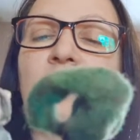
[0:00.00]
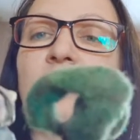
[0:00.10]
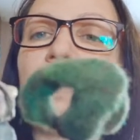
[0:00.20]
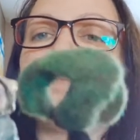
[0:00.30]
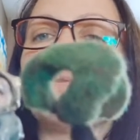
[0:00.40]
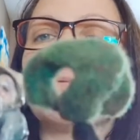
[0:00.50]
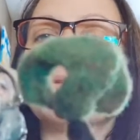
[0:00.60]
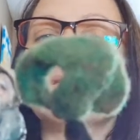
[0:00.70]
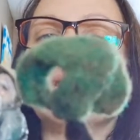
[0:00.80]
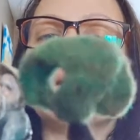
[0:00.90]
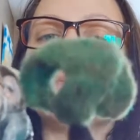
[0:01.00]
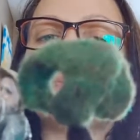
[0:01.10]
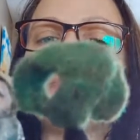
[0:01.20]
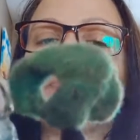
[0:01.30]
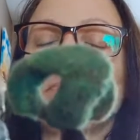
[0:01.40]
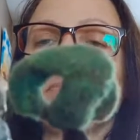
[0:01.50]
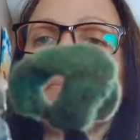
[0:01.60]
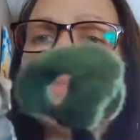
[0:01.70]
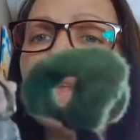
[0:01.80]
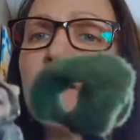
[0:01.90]
of after it was done.
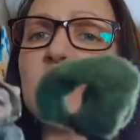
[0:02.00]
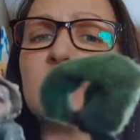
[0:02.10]
I